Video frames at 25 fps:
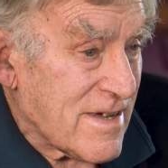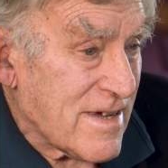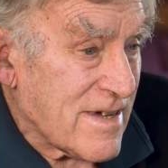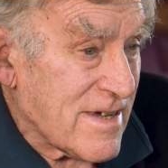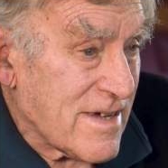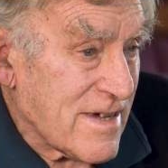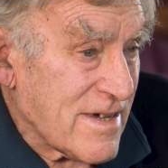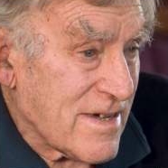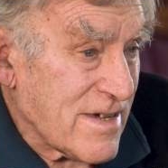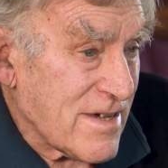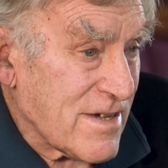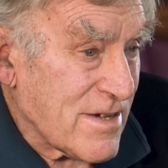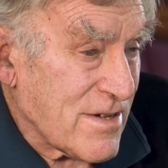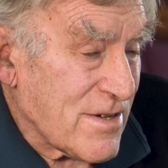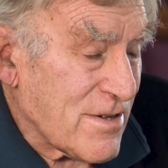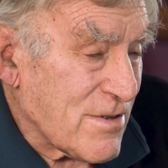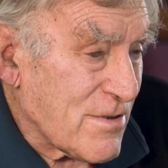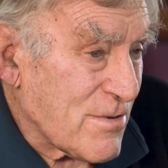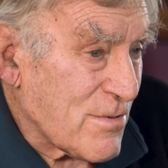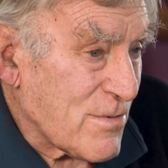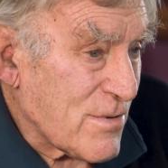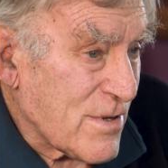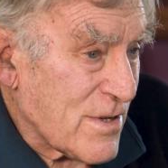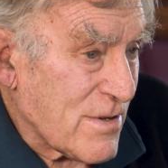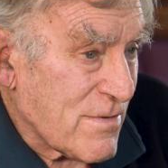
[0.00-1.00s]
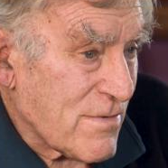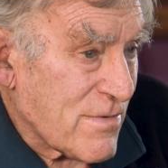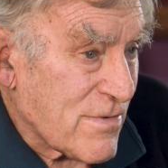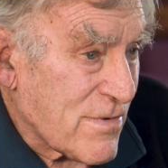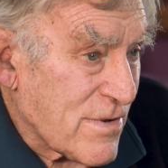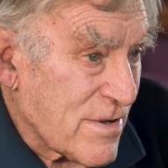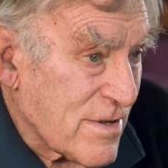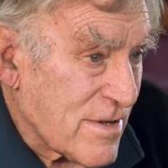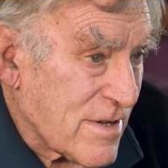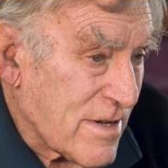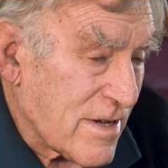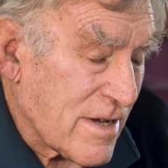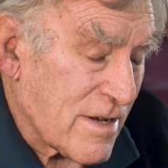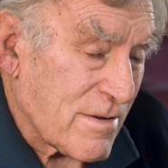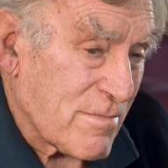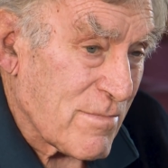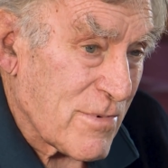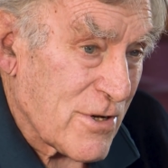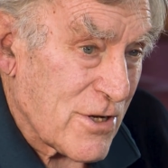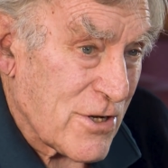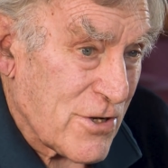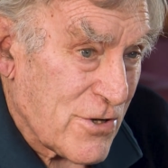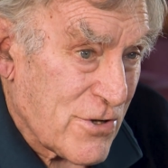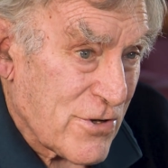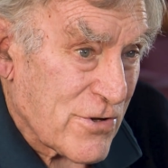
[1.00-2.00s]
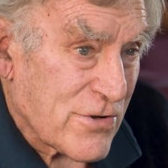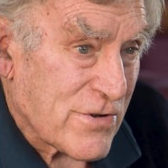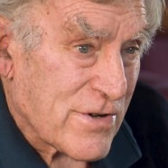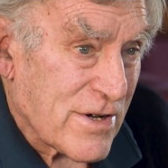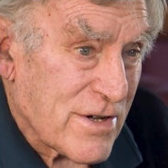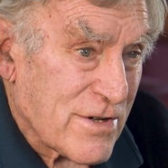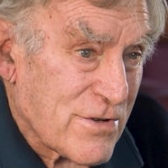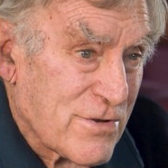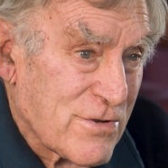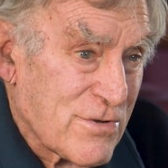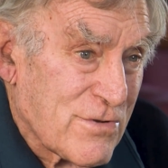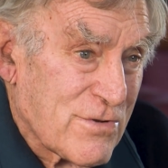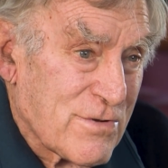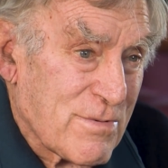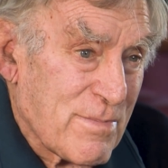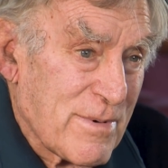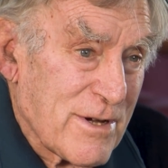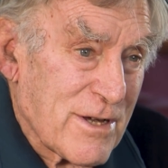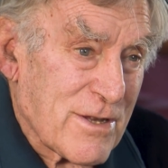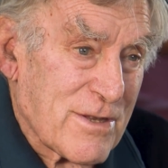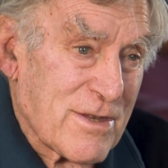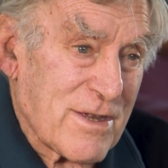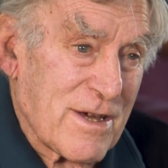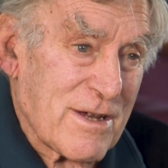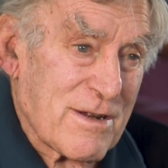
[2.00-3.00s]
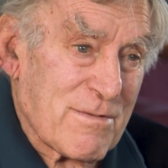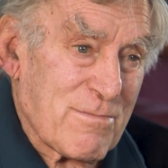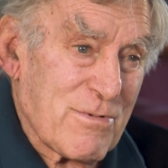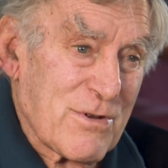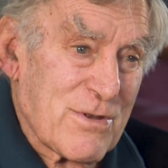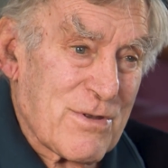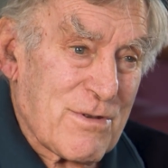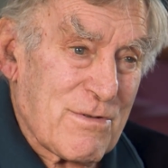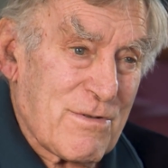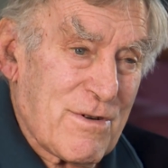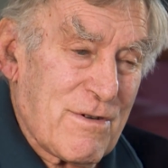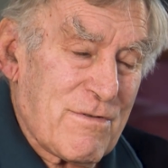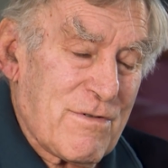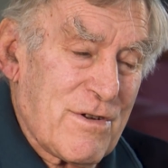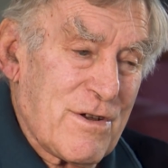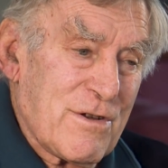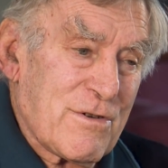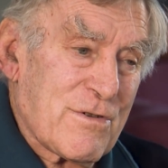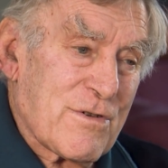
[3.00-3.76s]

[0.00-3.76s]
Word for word: And he, we've had many discussions about that with the referee.